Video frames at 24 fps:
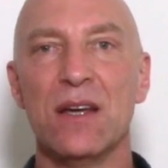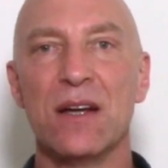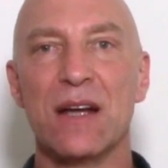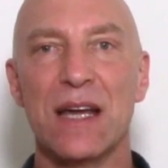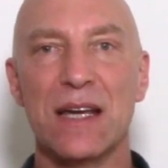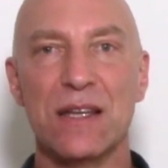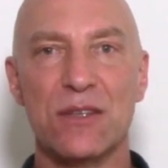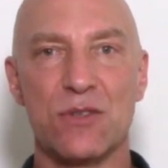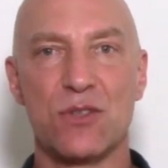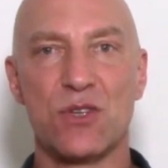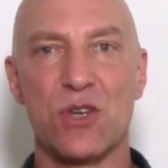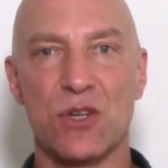
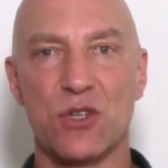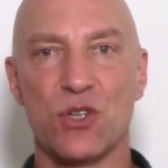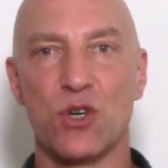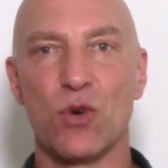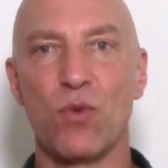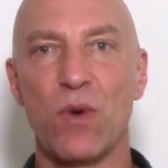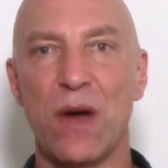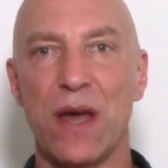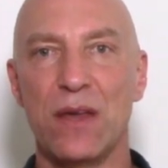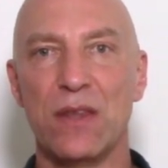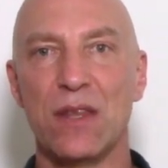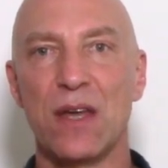in such a
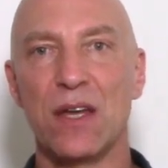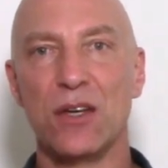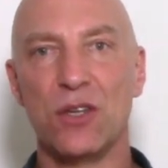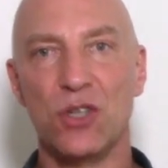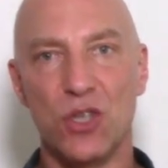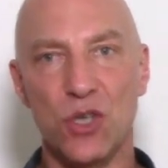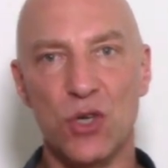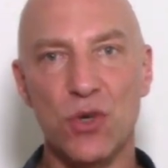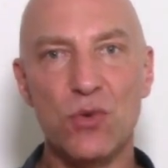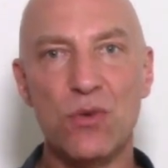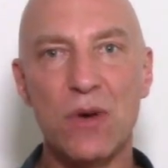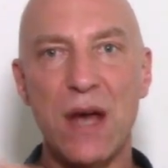way that
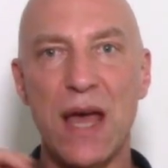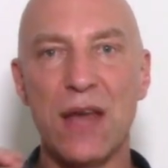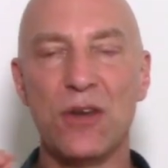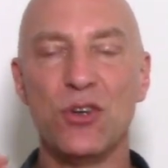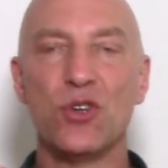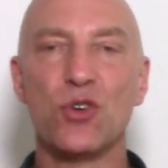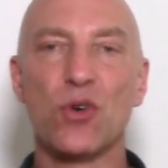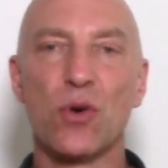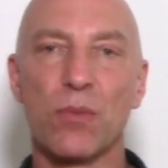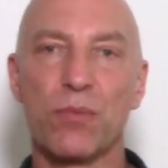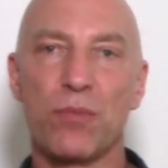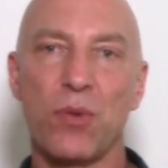you and
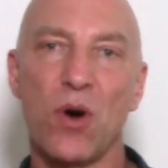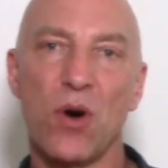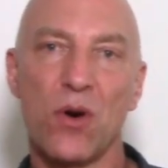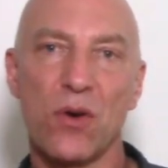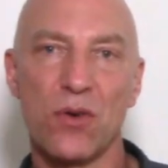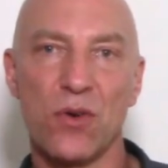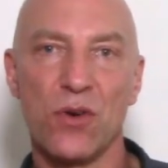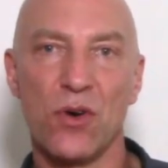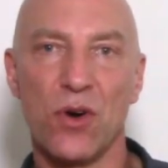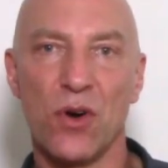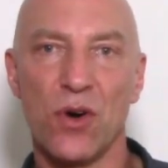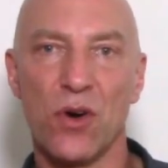your
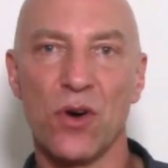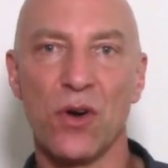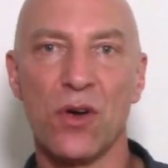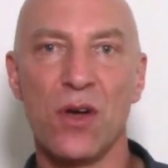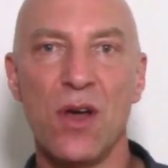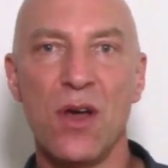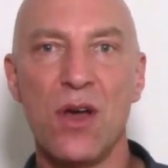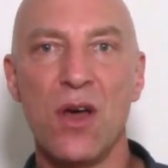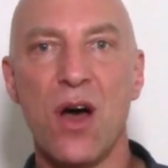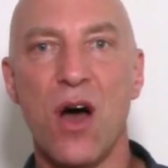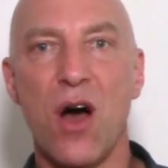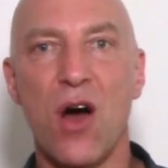partner
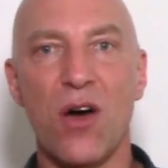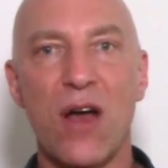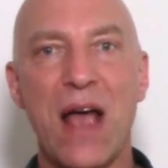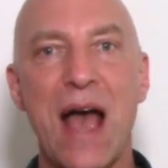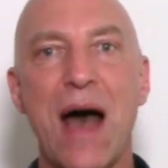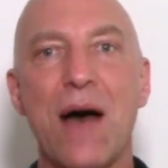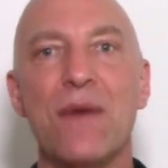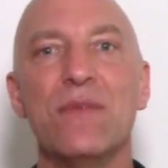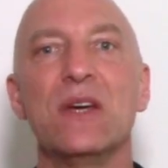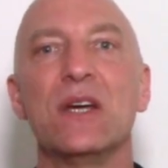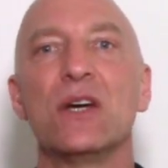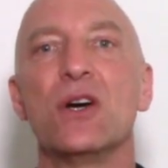are
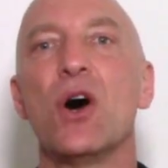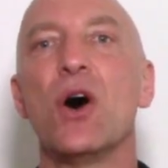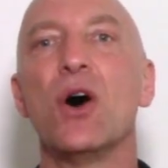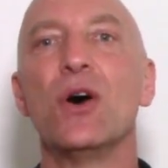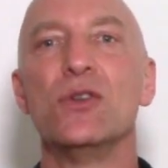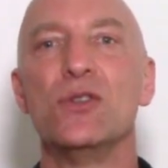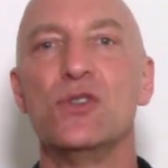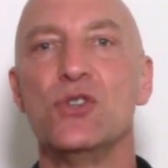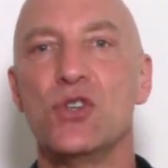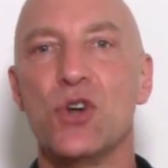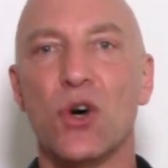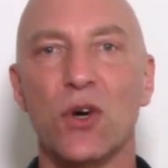having
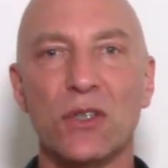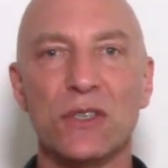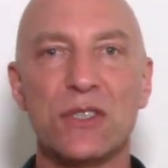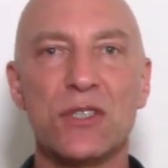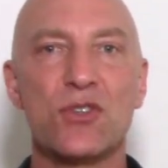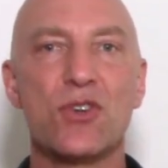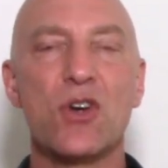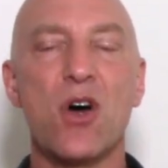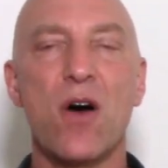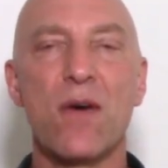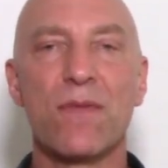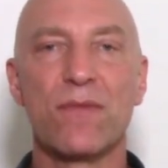
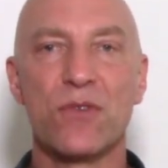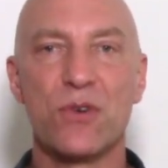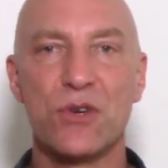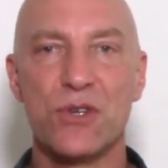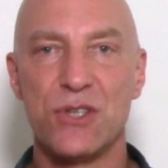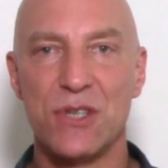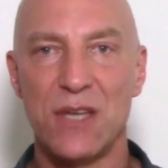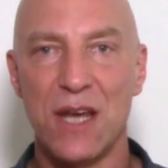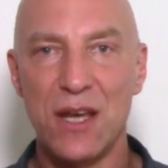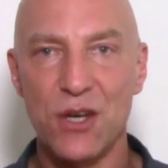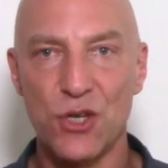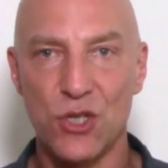adult
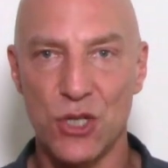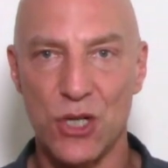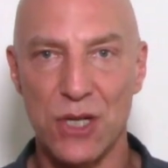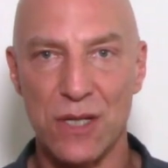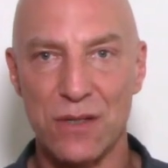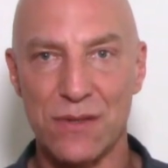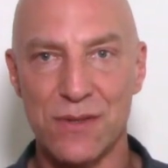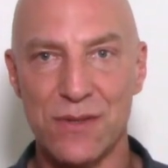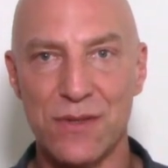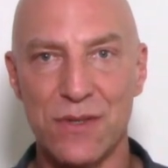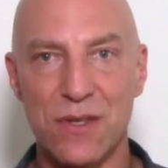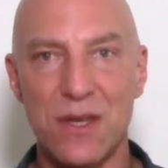
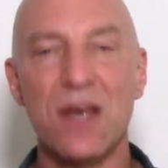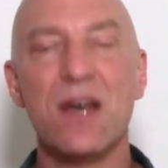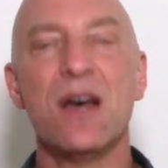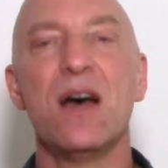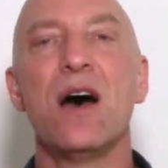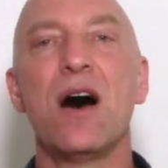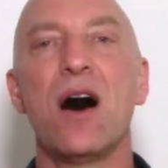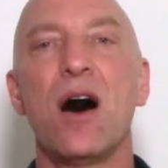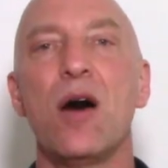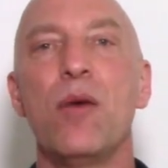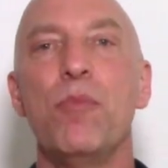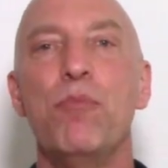conversations
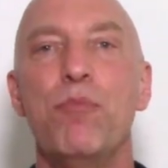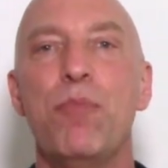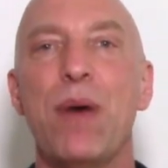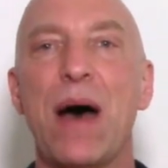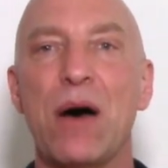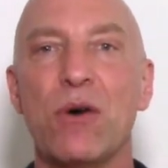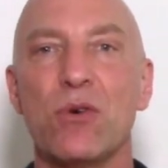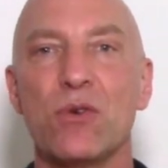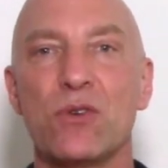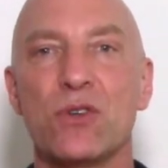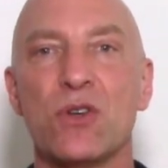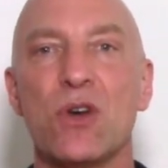
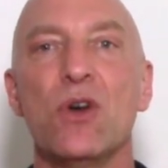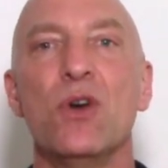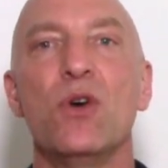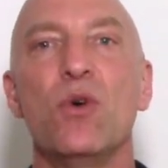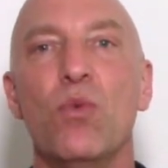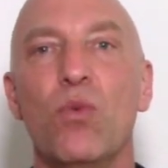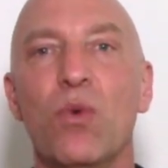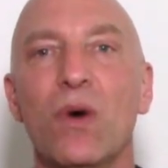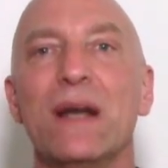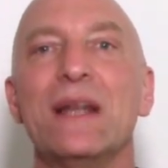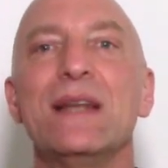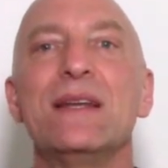about
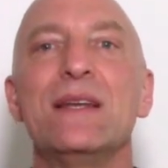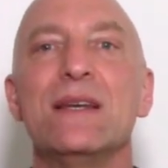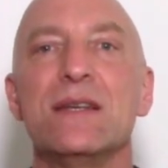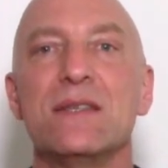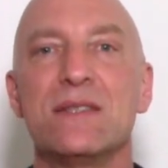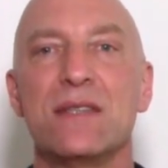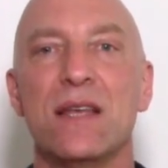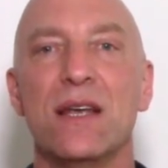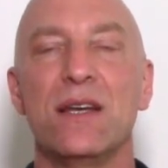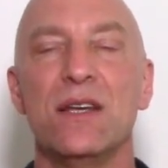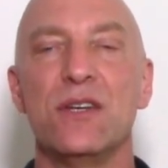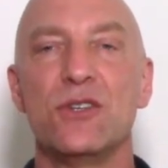what it
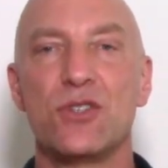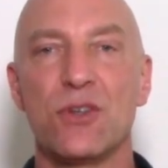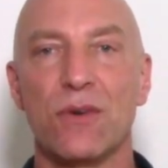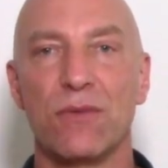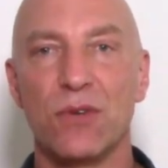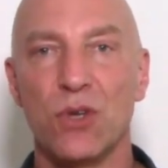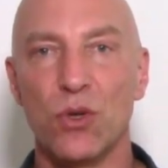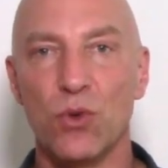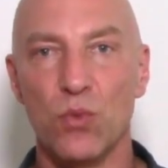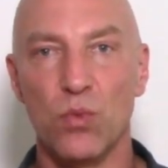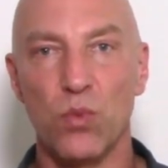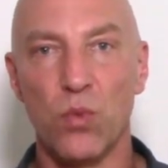is that each
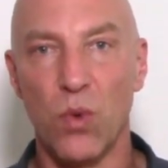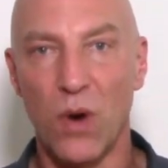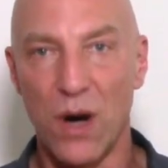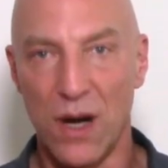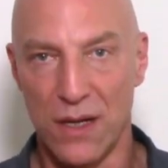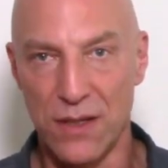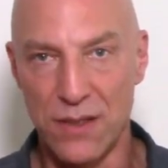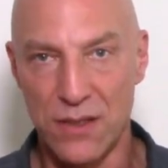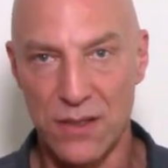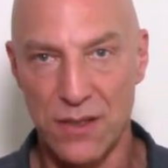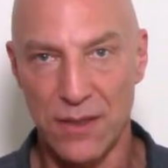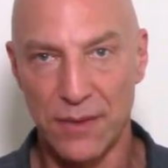of you
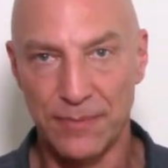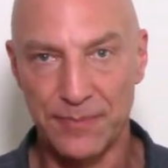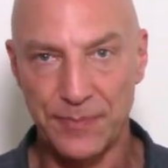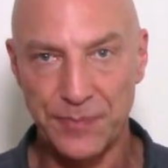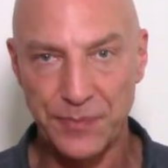want.